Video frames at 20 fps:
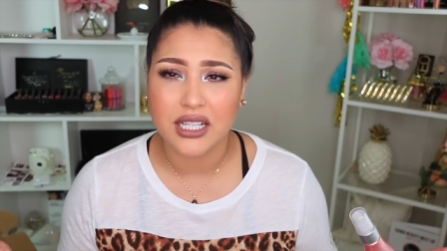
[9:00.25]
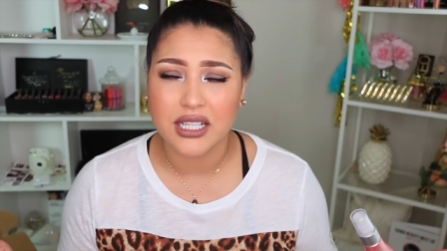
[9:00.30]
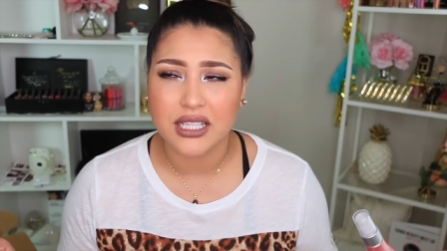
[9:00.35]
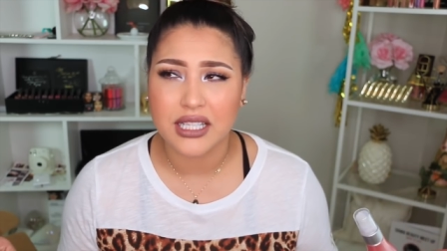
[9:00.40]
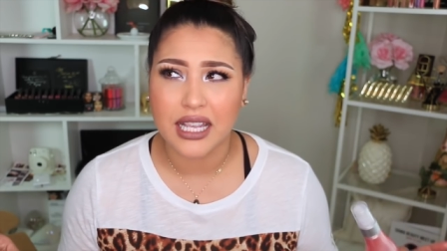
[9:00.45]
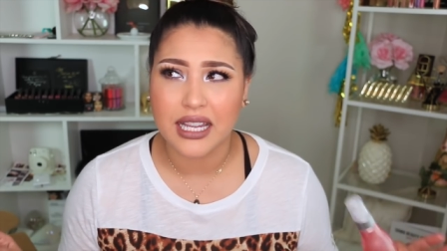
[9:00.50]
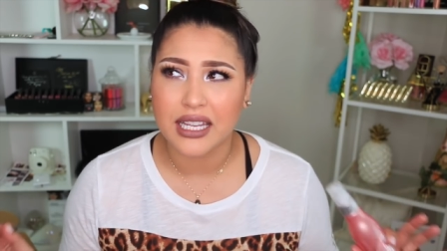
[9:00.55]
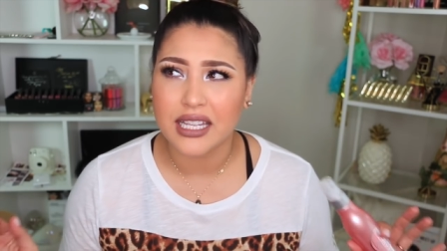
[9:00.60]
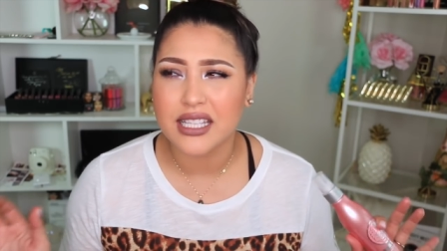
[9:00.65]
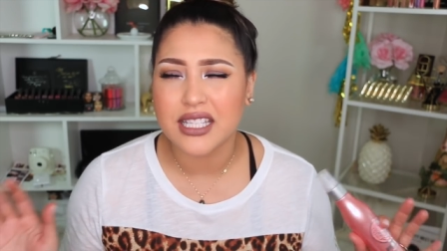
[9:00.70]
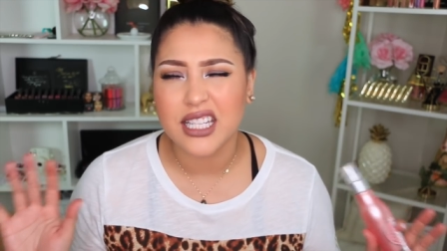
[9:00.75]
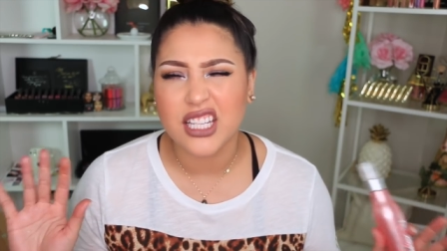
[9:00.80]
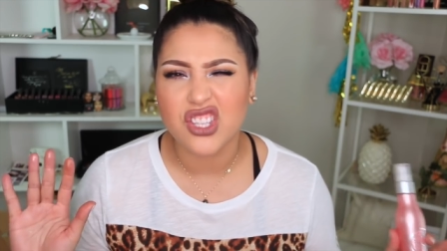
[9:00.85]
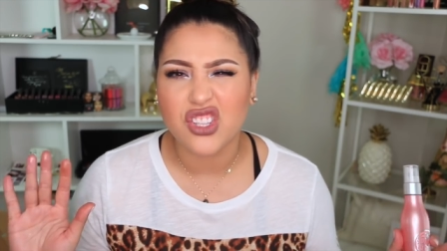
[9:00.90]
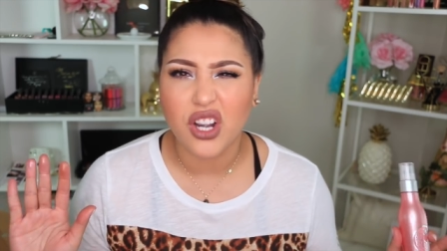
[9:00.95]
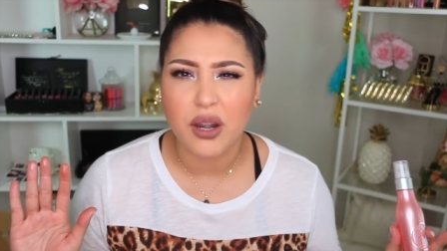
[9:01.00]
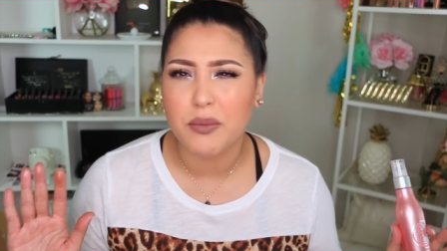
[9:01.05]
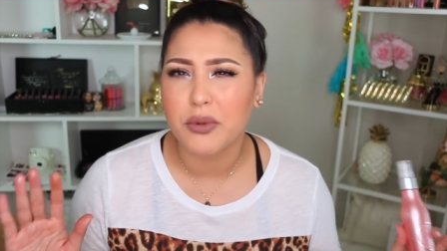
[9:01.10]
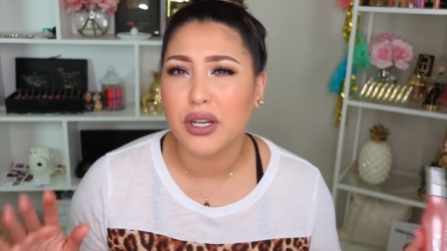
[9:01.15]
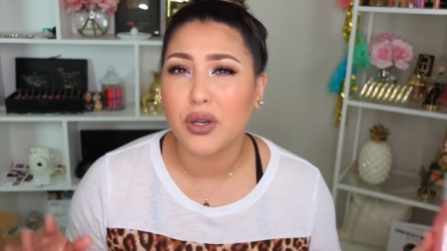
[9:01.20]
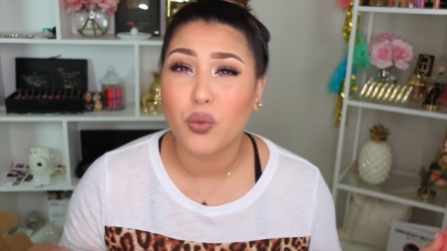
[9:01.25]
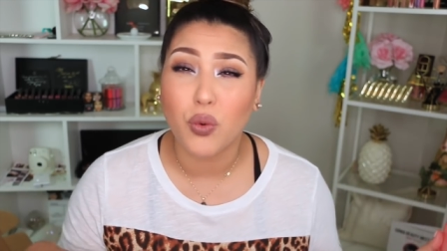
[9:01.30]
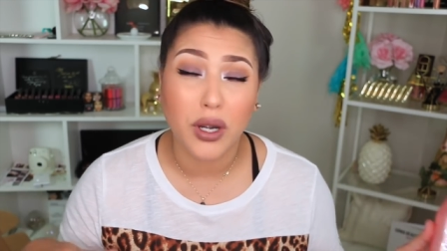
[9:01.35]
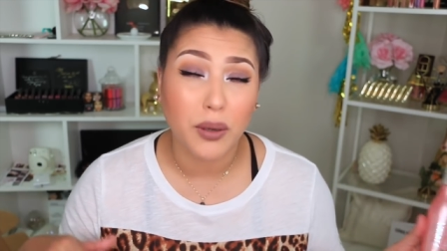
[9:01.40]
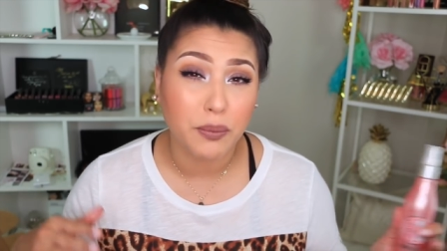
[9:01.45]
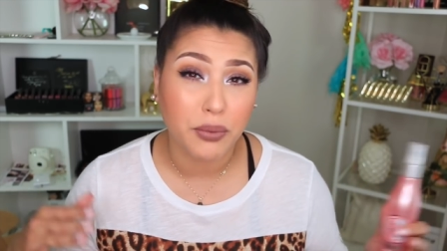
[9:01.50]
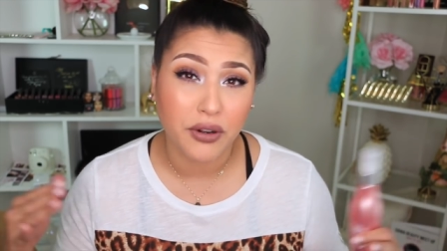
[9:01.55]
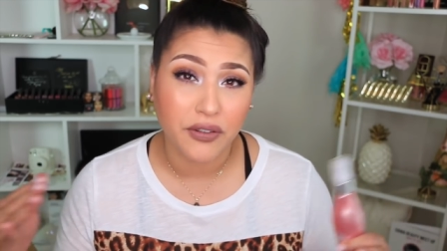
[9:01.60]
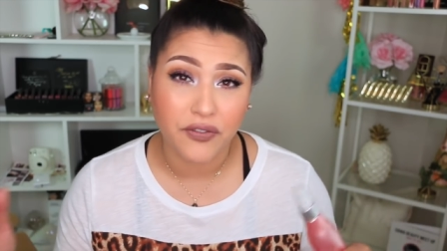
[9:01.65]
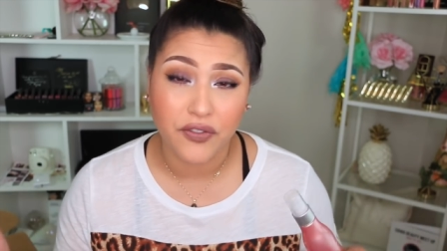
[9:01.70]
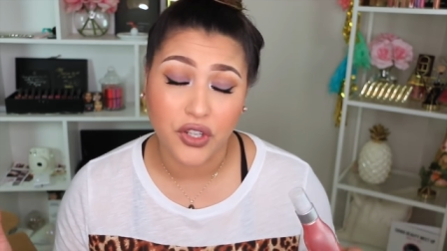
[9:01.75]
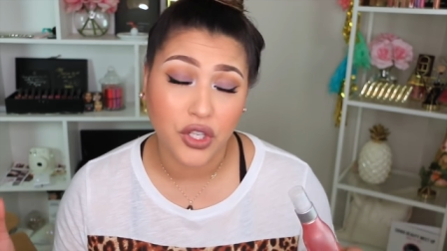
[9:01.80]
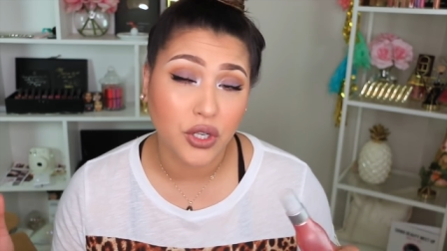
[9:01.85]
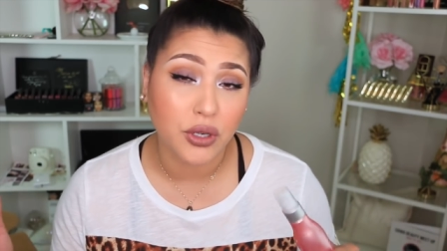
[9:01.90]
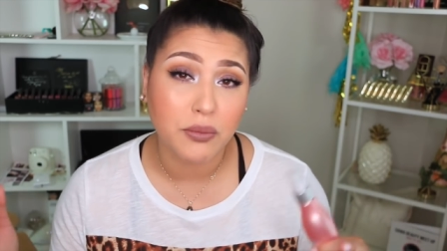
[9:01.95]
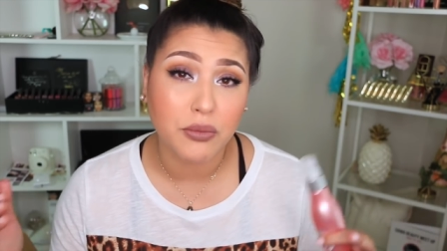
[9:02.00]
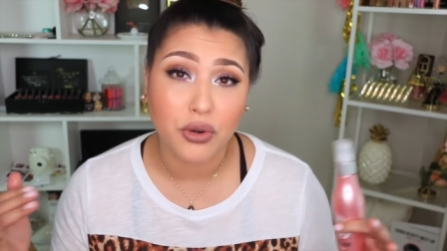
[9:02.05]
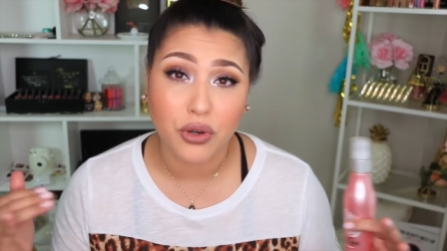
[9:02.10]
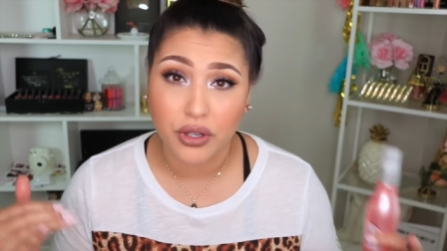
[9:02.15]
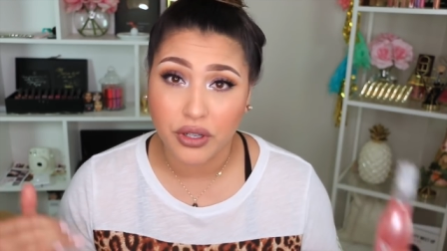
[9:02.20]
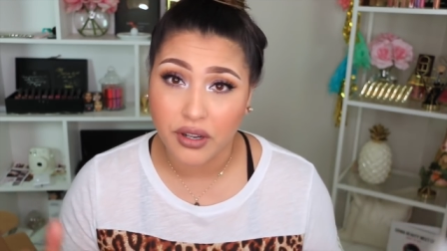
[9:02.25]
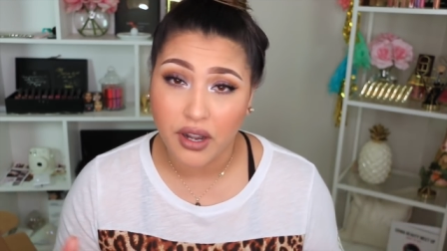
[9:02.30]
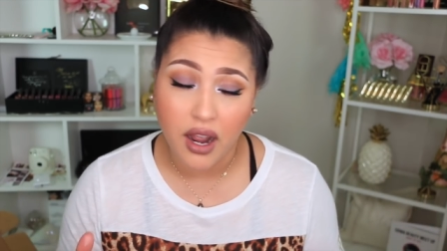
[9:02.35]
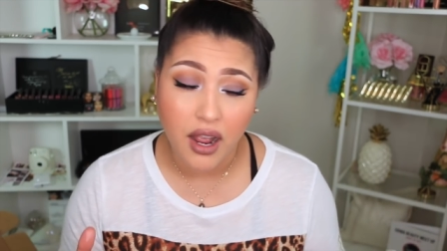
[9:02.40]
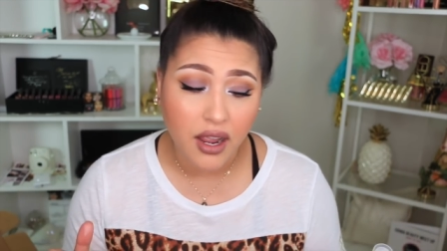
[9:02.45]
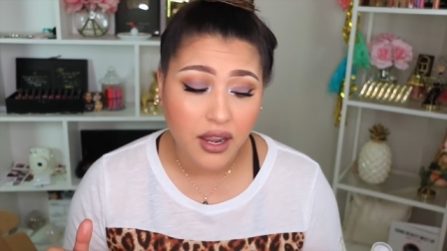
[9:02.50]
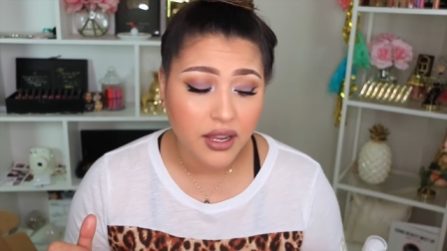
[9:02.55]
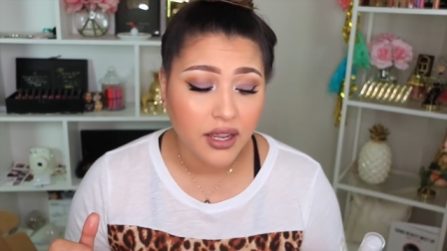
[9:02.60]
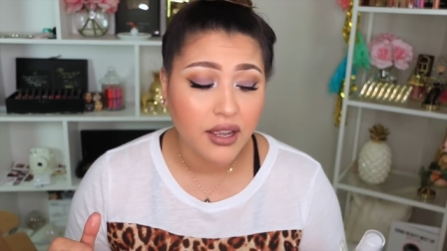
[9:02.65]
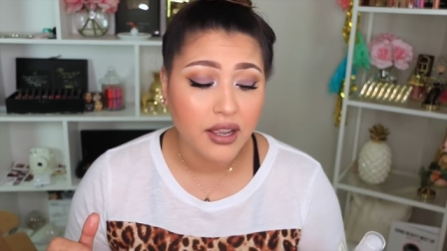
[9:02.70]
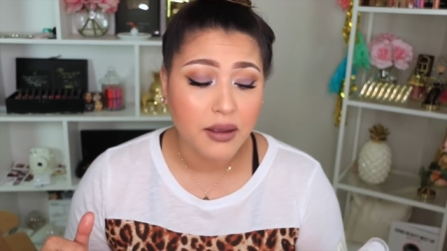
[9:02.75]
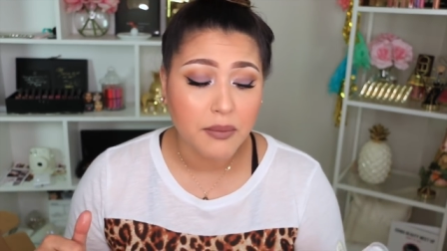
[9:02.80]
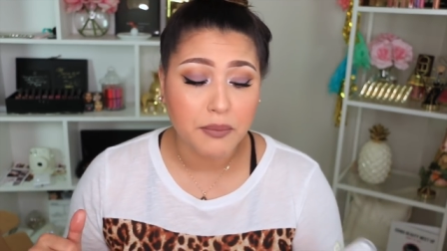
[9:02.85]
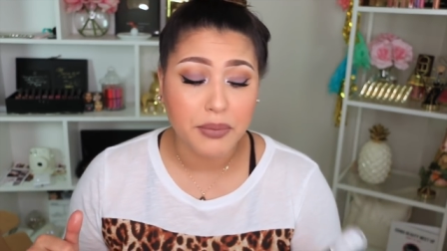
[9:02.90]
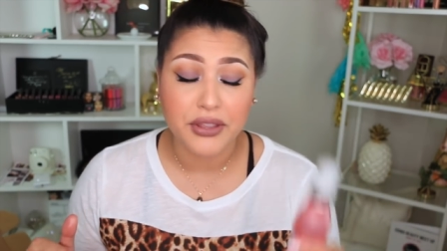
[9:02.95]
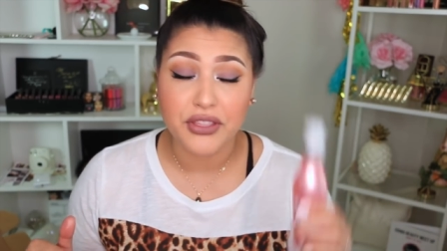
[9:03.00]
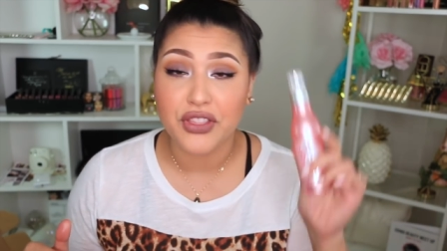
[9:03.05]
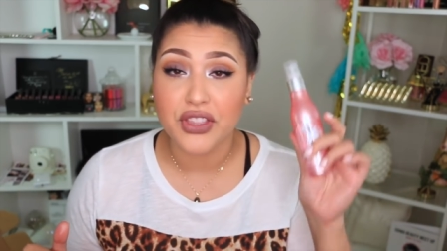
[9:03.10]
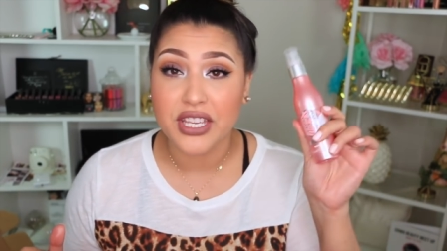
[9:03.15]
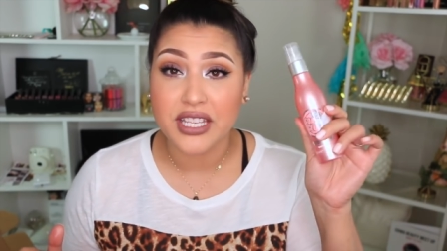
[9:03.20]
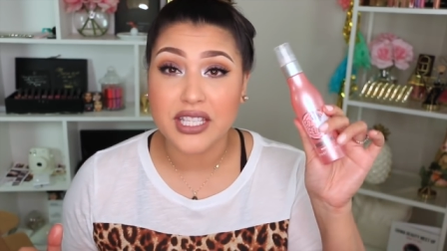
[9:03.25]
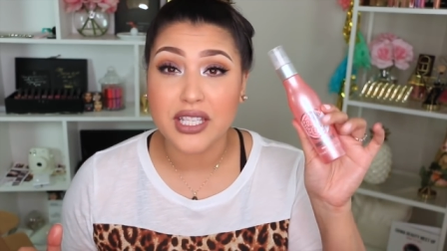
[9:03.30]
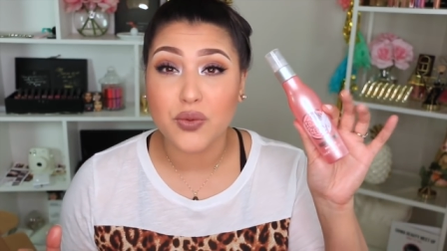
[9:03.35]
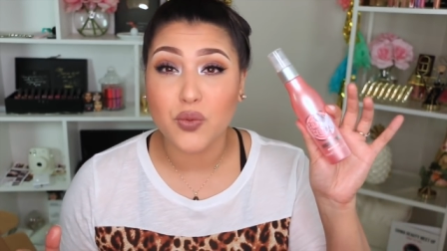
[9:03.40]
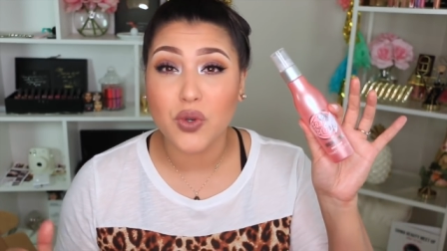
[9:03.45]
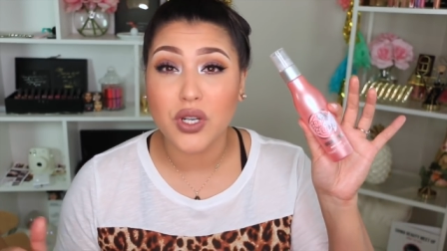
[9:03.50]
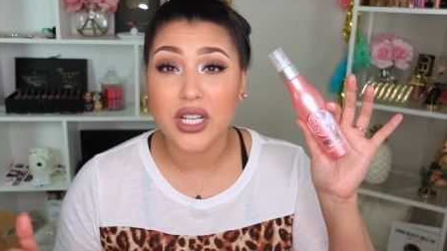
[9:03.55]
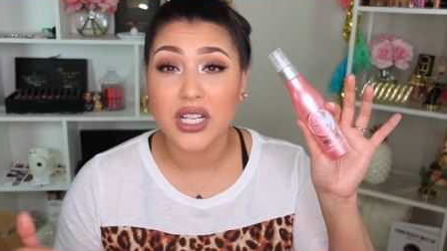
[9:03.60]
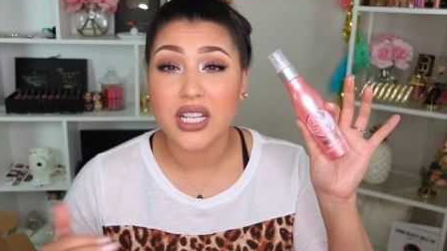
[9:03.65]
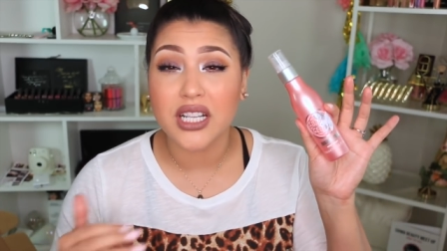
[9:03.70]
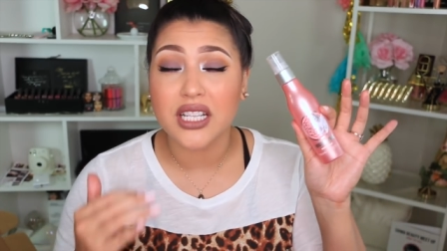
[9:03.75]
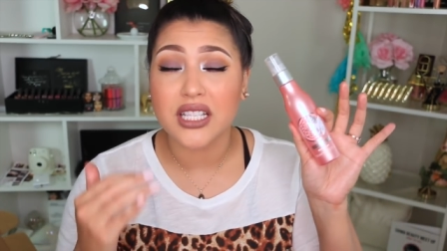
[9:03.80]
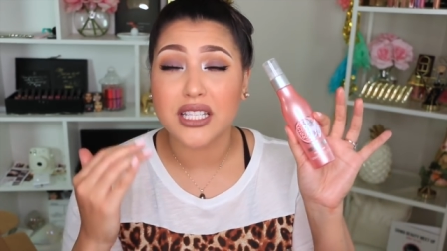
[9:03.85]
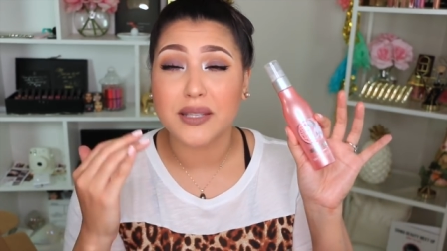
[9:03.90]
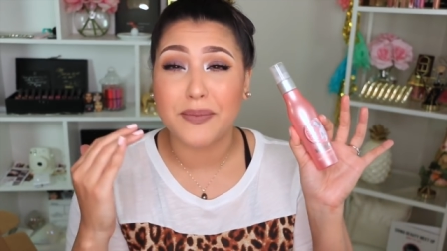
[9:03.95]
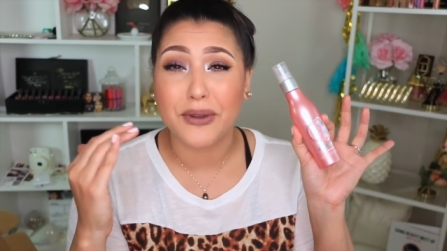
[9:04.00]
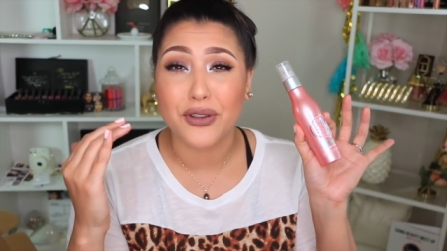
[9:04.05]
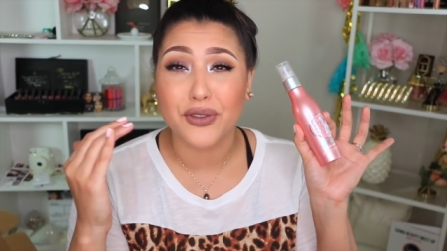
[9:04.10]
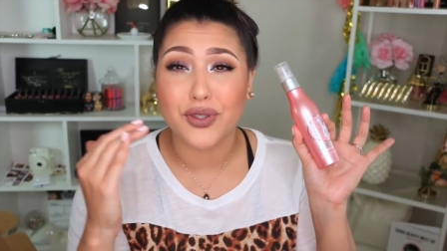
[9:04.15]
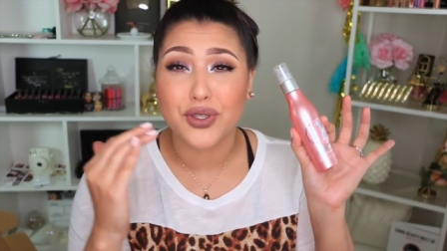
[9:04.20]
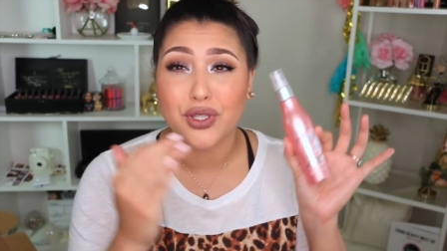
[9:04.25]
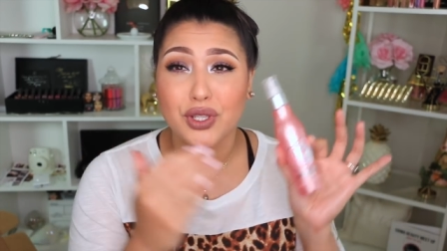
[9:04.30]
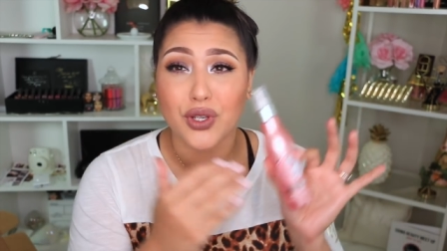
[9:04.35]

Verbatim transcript: It's like, it's either I'm gonna wear perfume or not, but this one smells